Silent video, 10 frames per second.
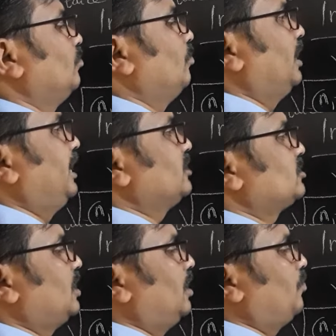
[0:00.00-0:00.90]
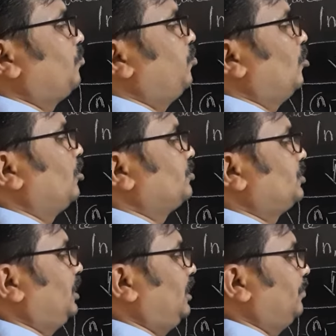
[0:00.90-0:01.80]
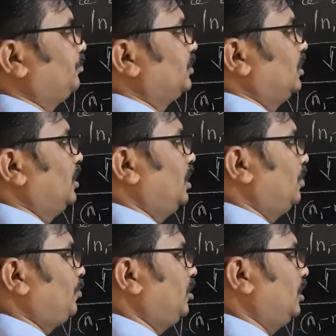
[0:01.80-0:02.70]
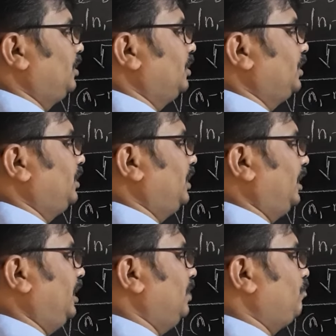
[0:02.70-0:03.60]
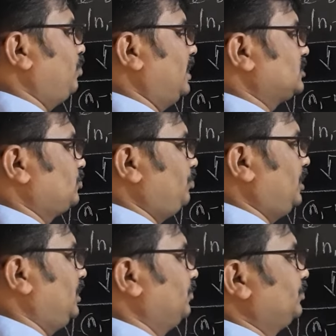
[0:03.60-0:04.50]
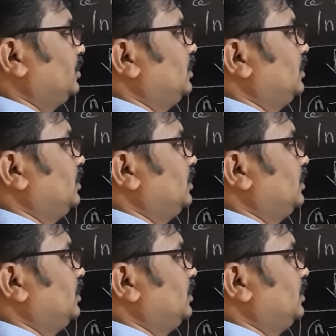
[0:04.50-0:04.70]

minus of 4c upon a plus b.